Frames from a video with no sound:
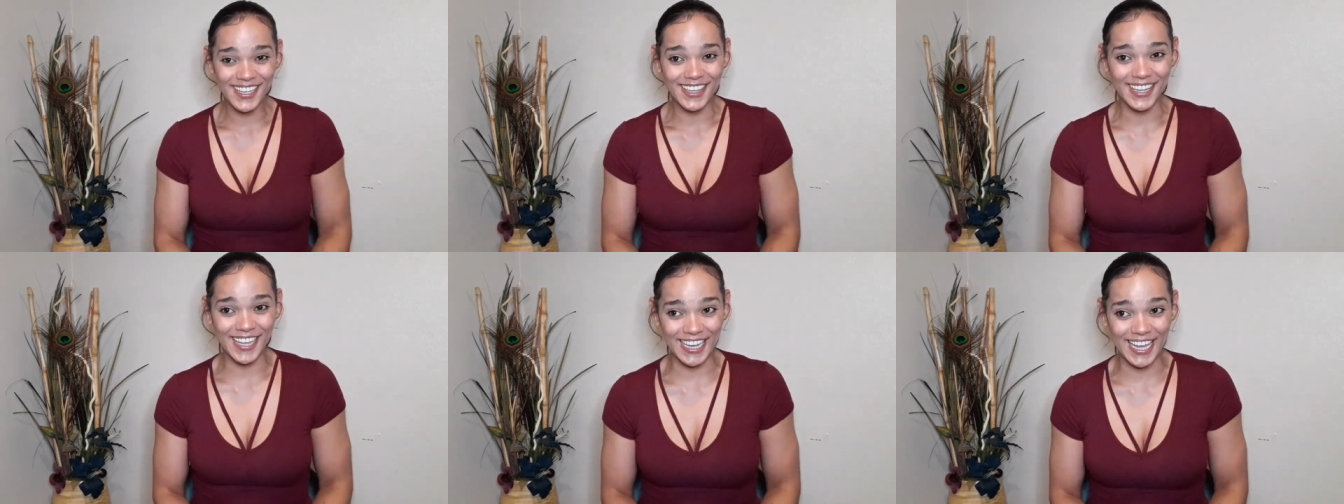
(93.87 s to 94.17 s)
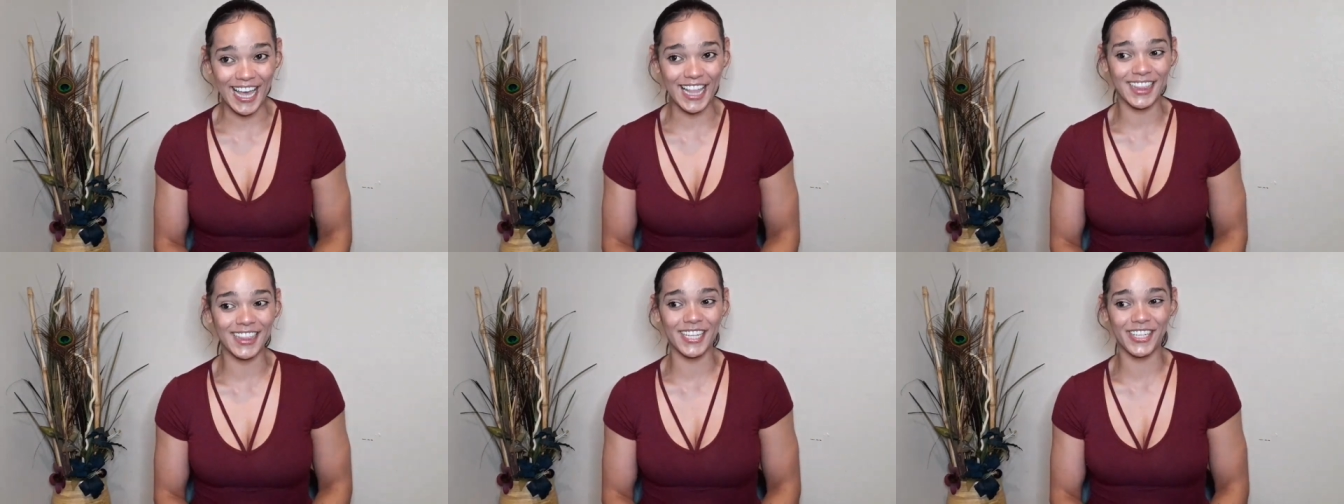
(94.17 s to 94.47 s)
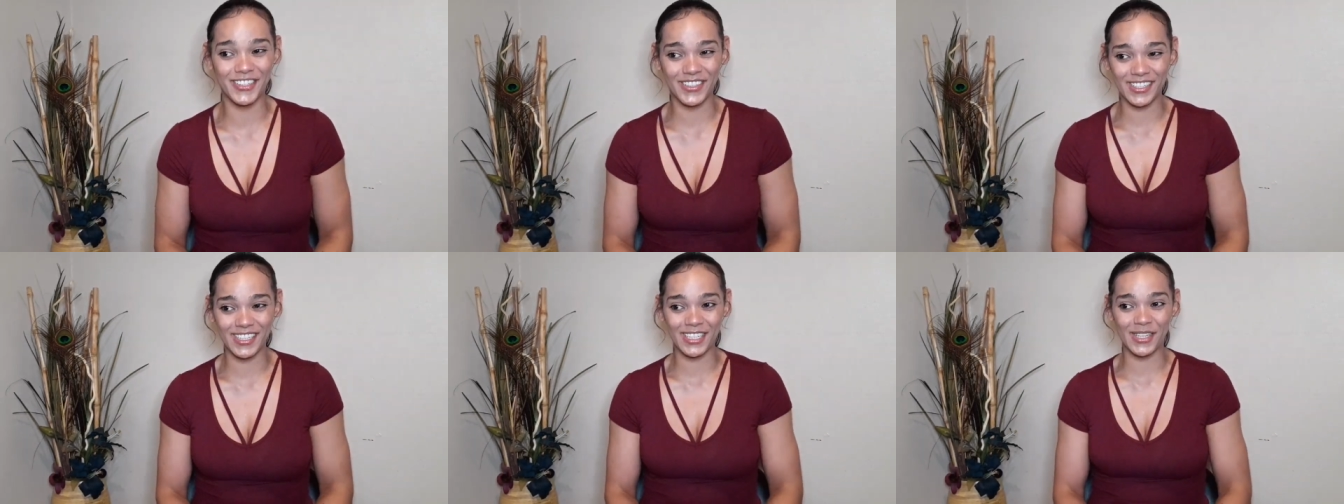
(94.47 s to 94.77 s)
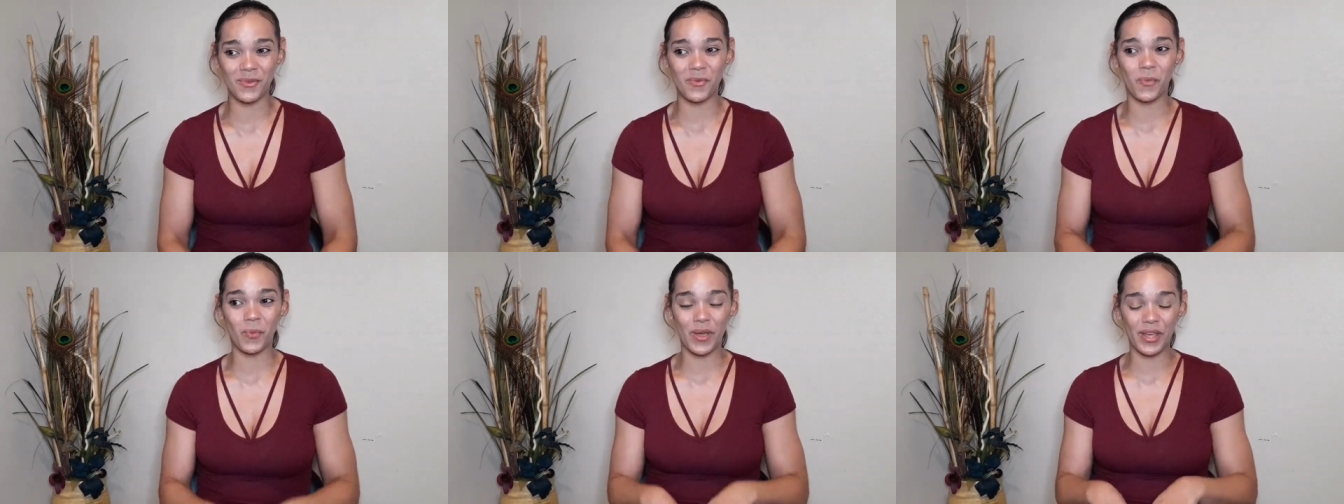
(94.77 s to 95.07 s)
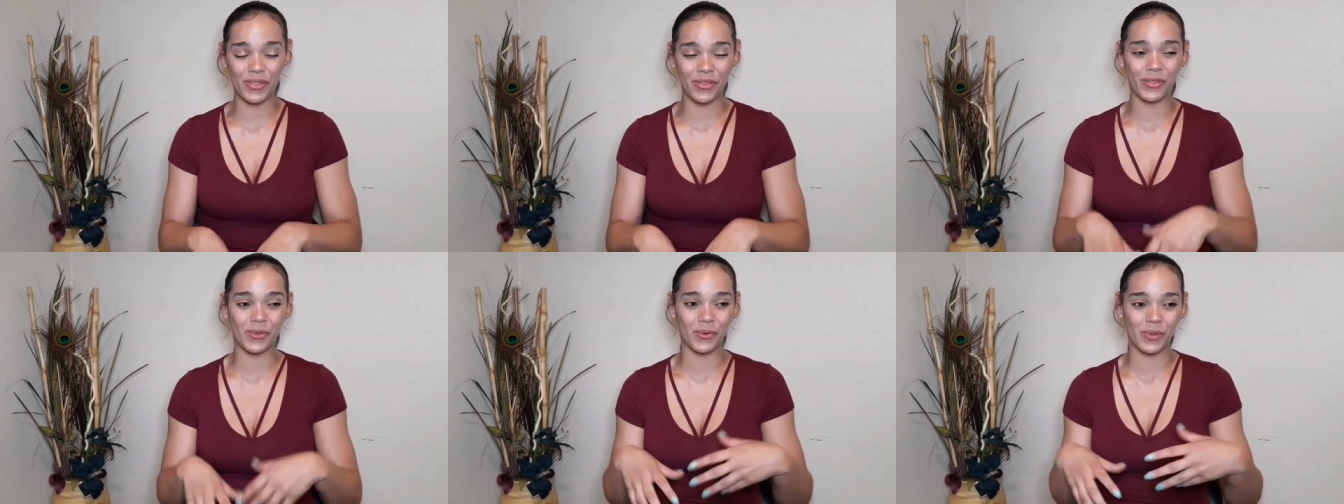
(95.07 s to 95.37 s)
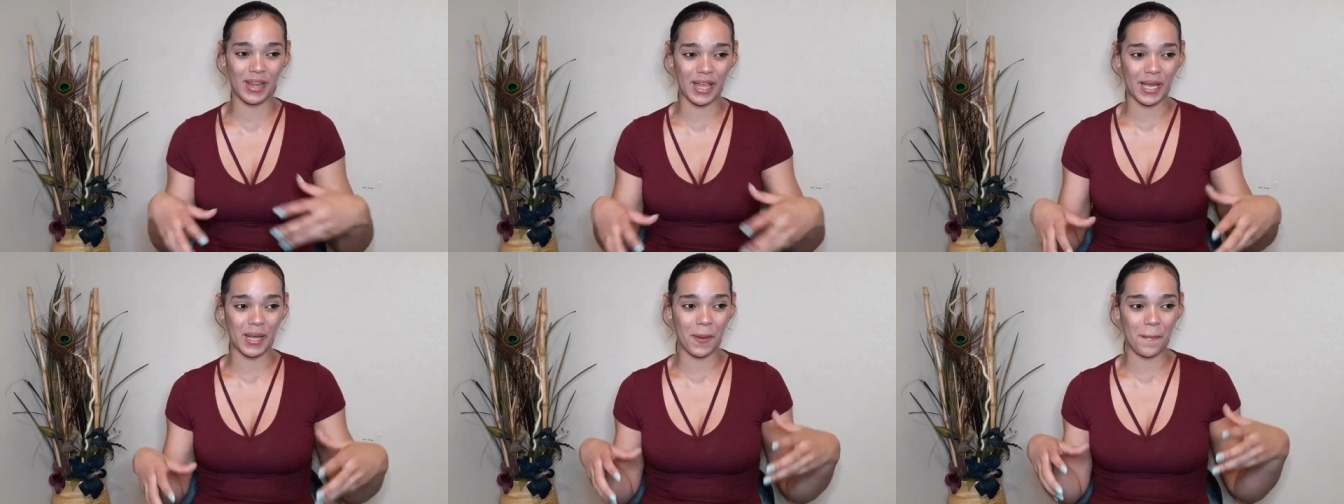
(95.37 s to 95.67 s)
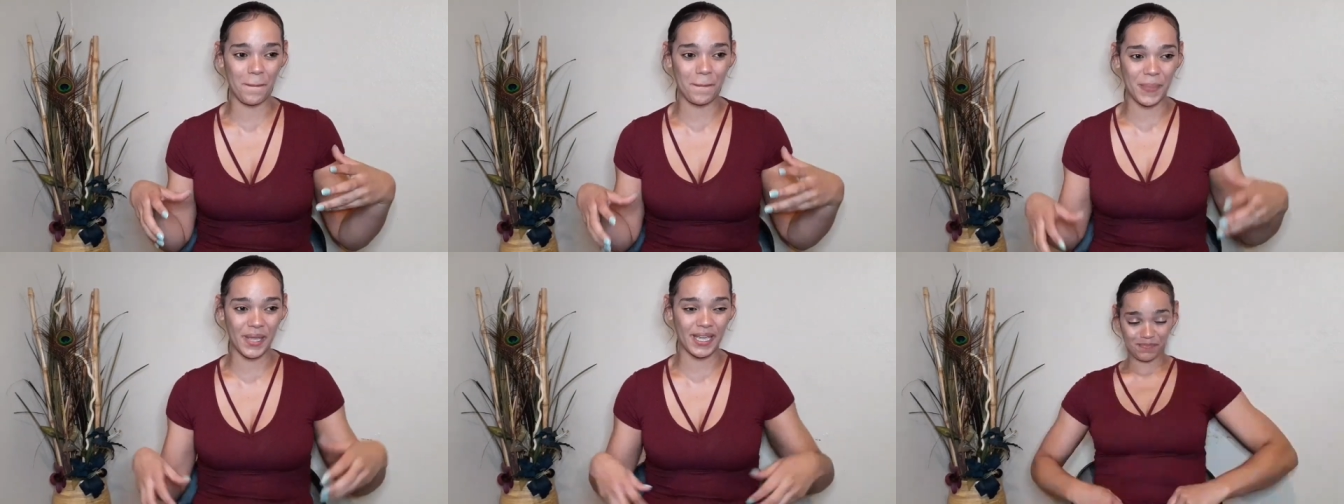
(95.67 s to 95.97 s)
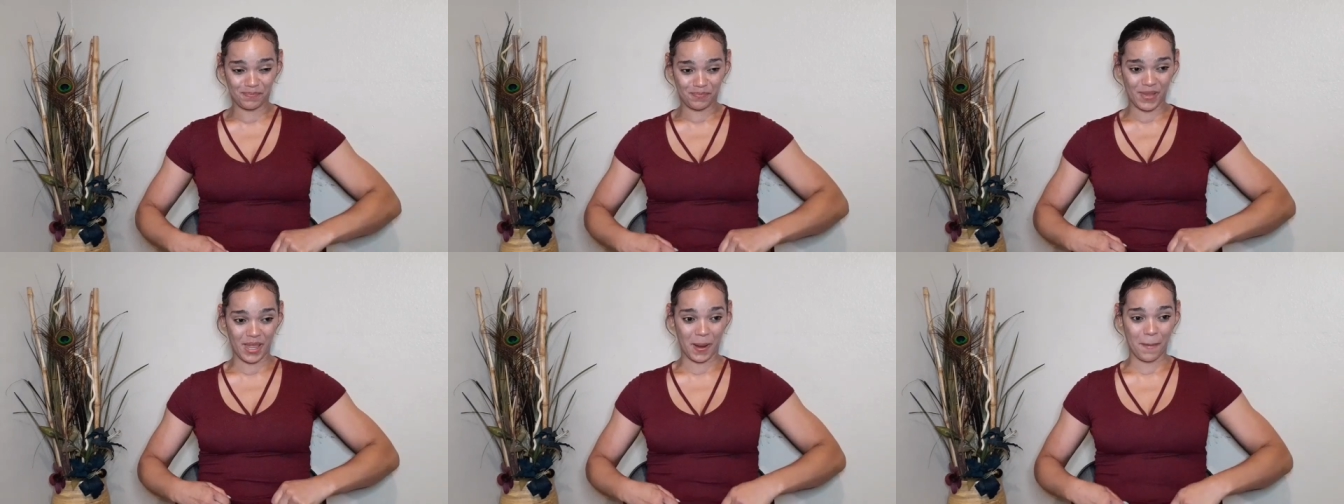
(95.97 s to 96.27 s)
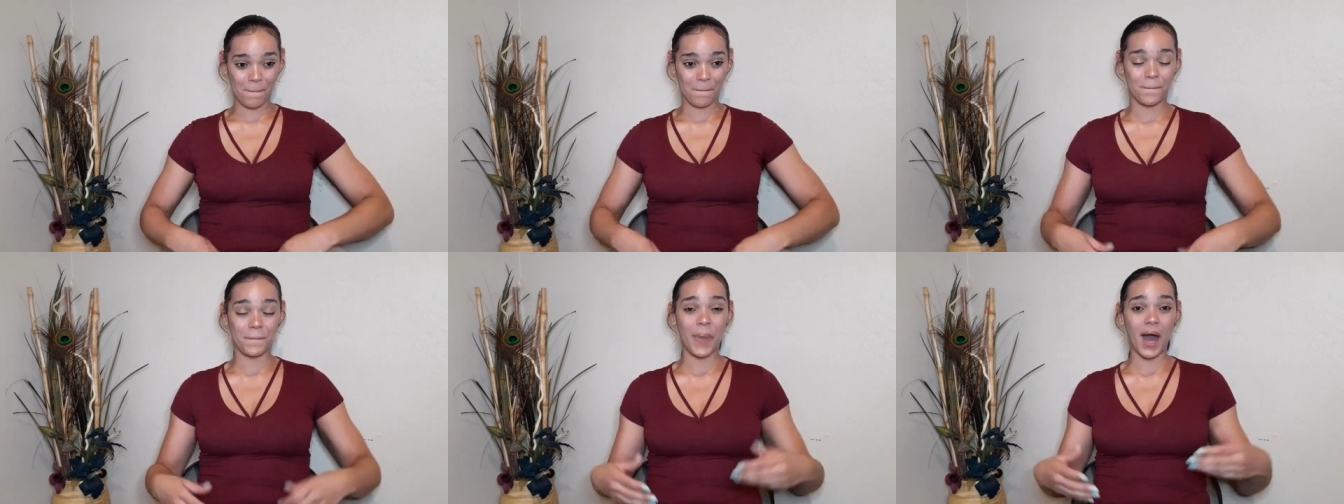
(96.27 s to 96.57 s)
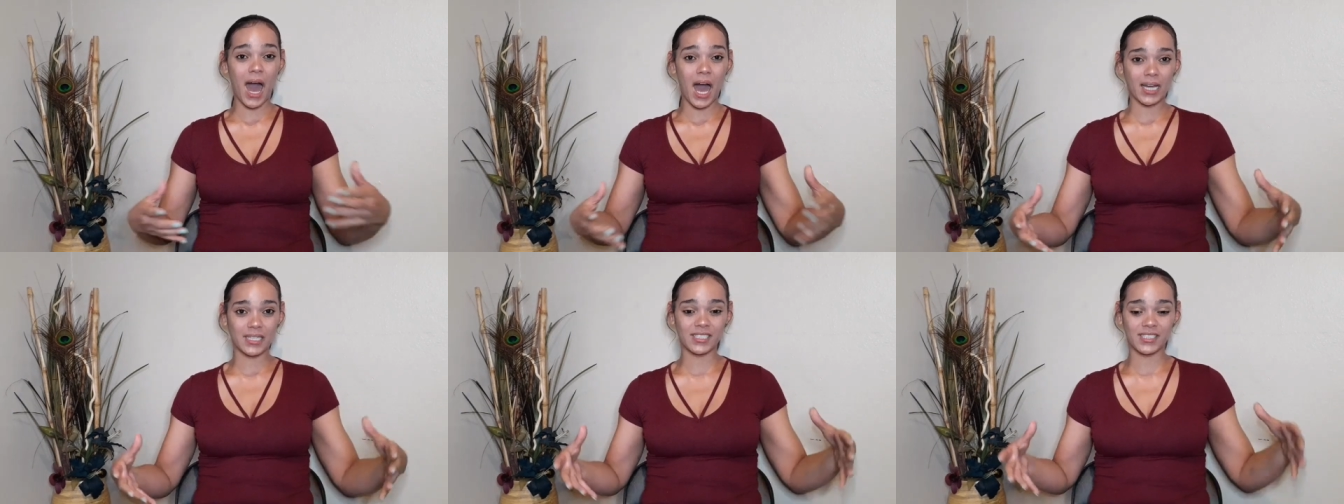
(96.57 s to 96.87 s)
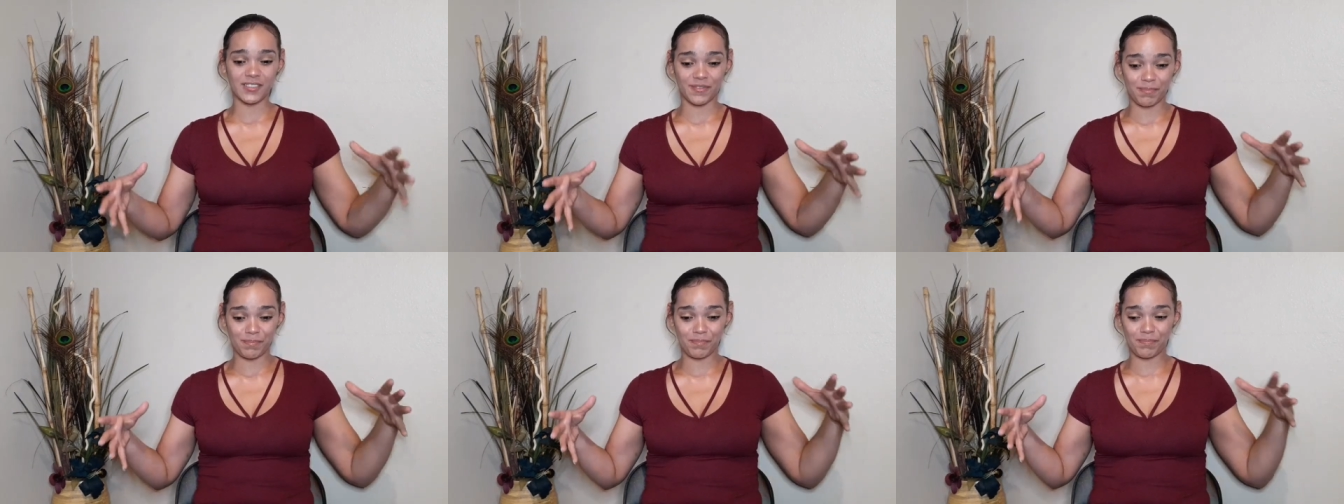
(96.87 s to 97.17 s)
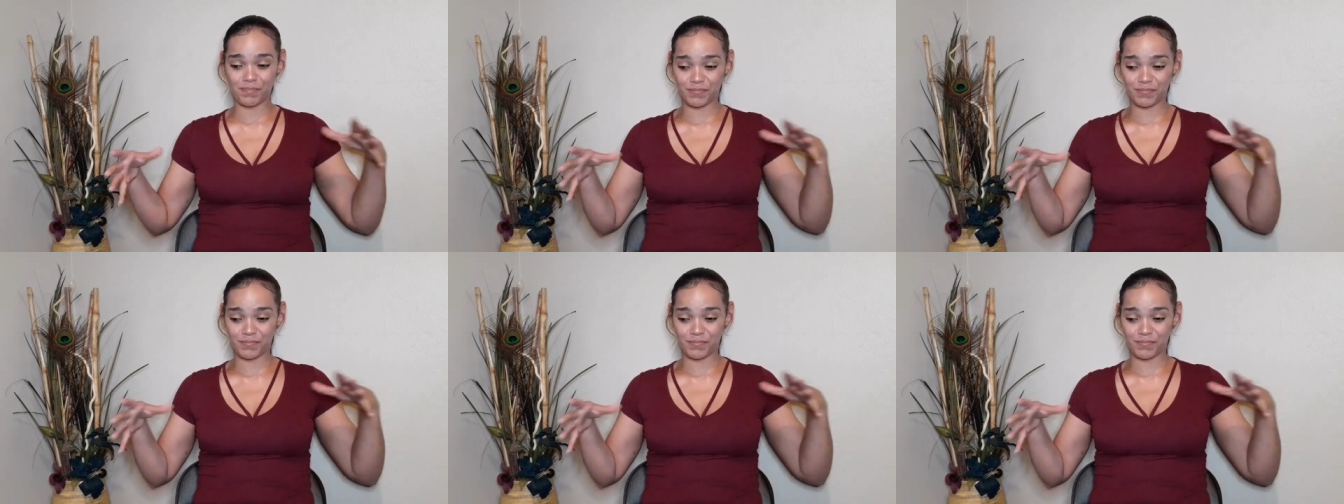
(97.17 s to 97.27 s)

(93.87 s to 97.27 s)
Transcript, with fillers: Like I literally went through like a big like box of